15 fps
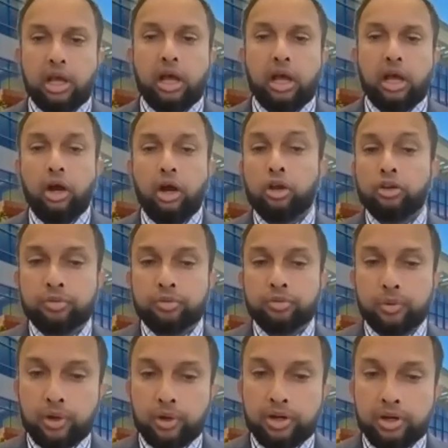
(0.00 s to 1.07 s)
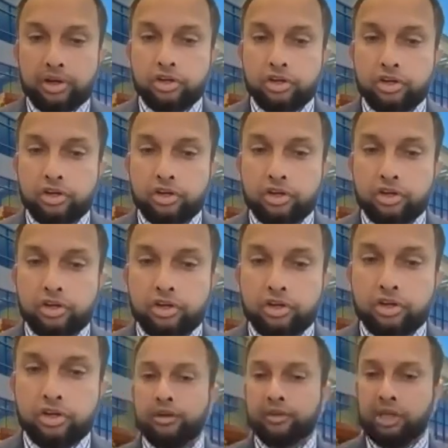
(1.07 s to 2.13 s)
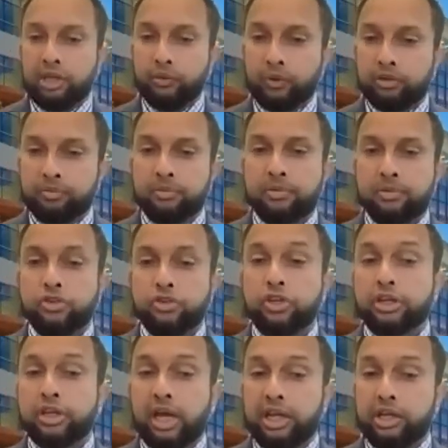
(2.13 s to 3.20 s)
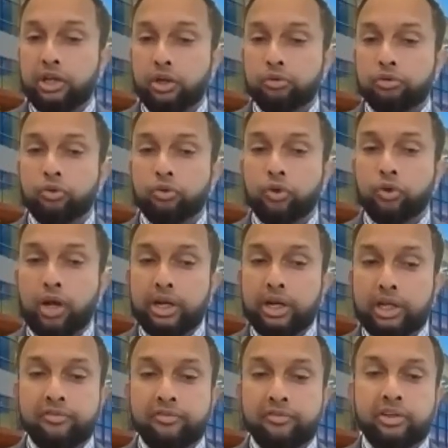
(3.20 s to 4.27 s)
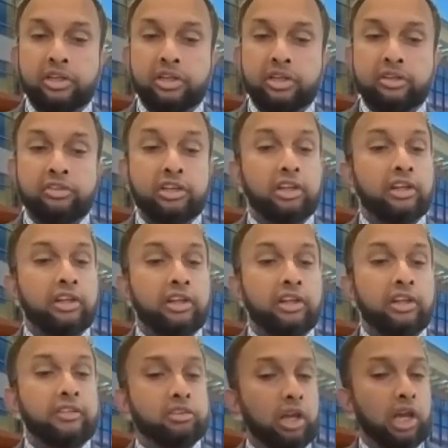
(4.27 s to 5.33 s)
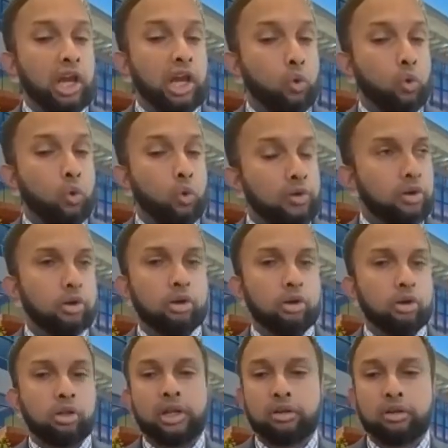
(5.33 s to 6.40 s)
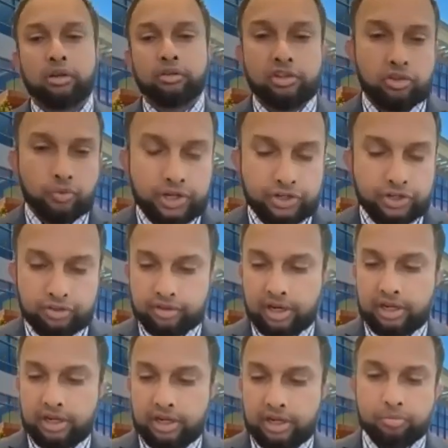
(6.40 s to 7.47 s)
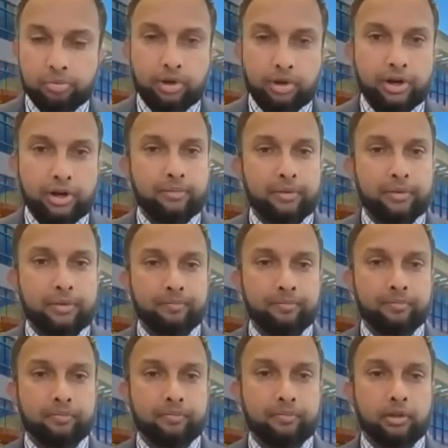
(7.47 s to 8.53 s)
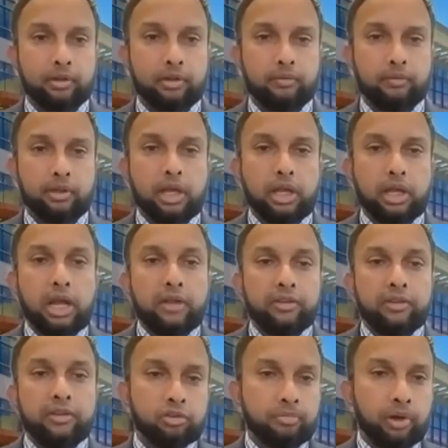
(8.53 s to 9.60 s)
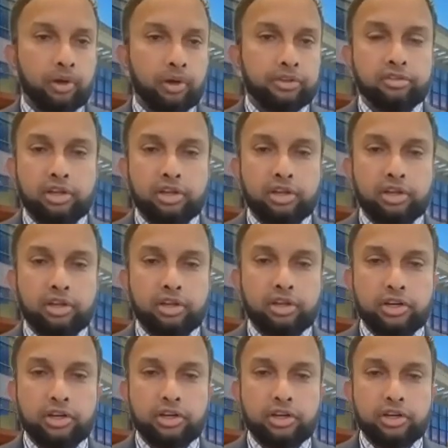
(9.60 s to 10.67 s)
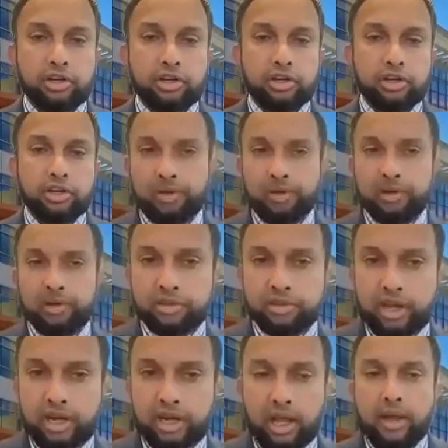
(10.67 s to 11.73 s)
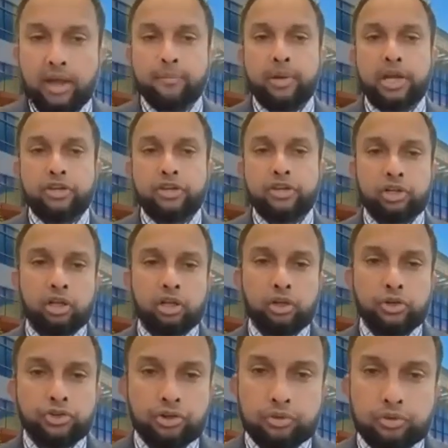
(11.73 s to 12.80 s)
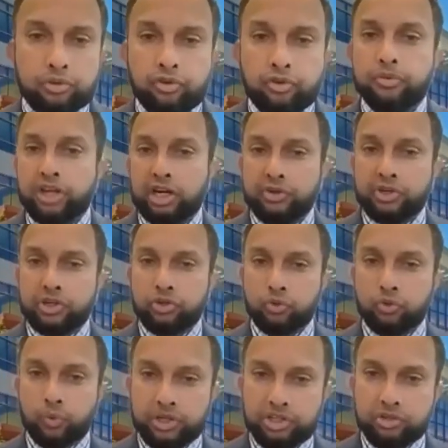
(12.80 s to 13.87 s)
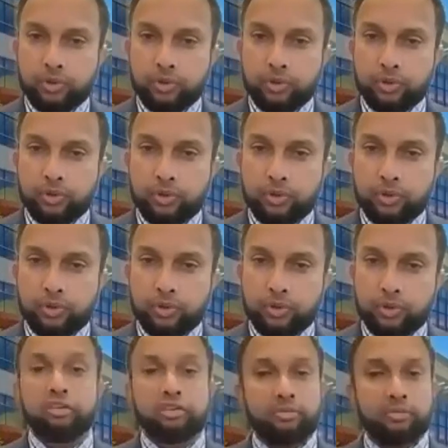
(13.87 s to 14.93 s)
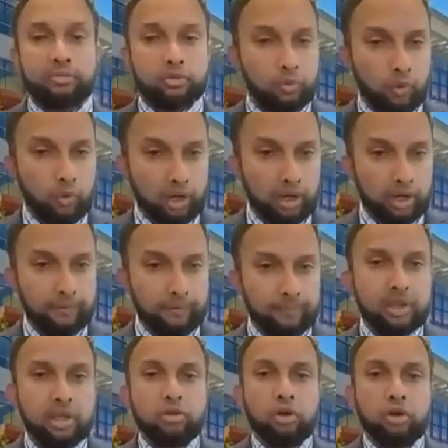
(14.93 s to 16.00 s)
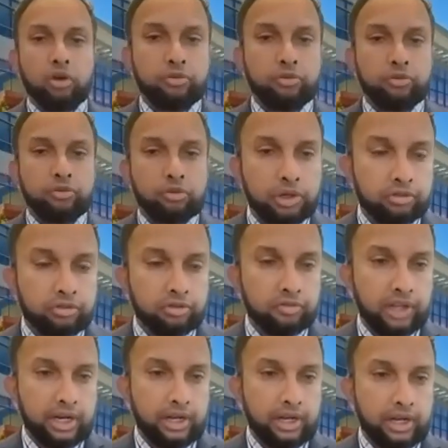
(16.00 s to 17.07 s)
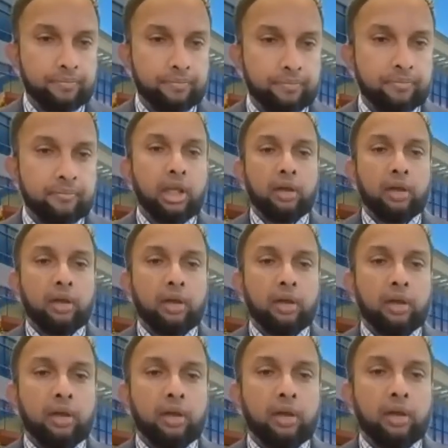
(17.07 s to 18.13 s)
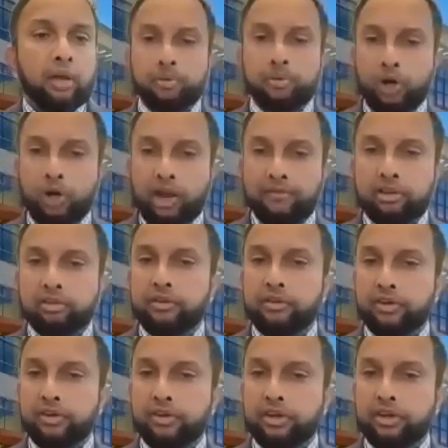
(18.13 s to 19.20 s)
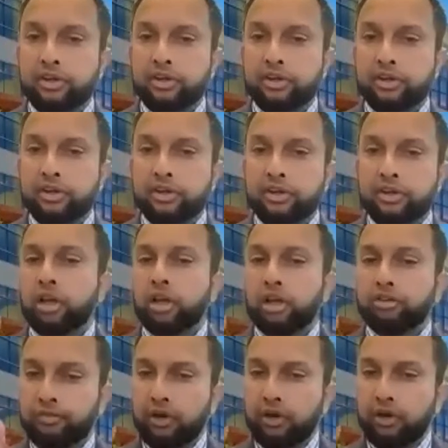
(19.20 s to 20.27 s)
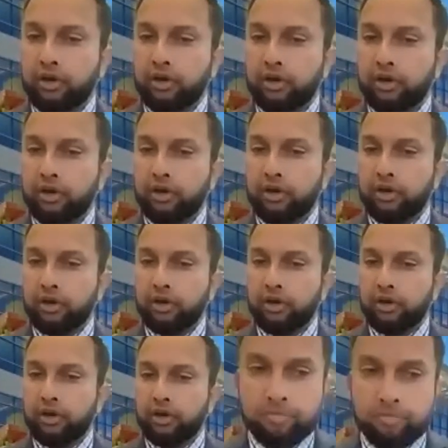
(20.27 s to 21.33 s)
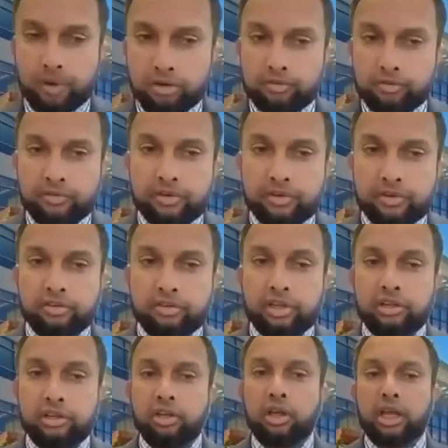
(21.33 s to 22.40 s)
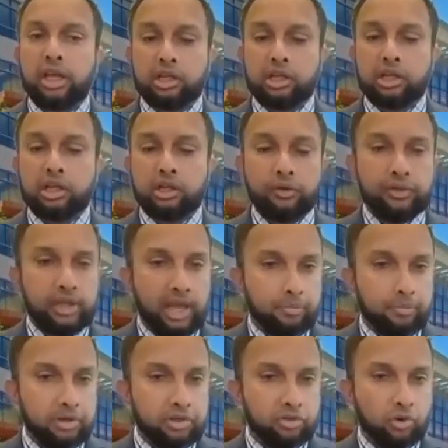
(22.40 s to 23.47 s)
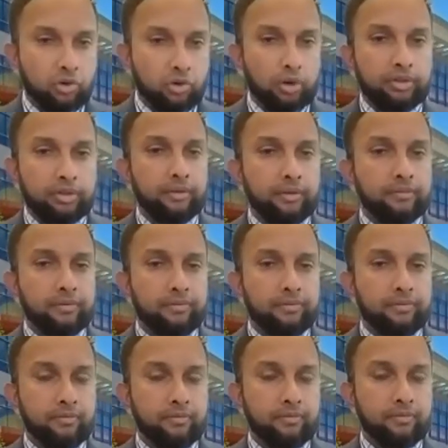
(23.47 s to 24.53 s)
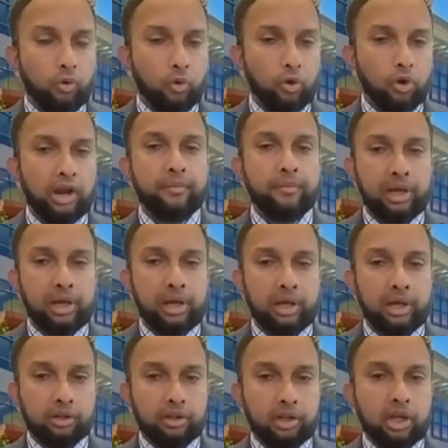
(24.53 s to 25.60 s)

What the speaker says: Also, we wanted to determine the ability of EUS-PBG to diagnose chronic liver disease in these equivocal clinical situations that I just brought up. This was a multi-center retrospective study. Patient inclusion was from January 2020 to December 21, so almost 2 years of data. Patient demographics, liver disease, severity, non-invasive markers of liver disease, including the APRI score, the FIB-4, and the MELD.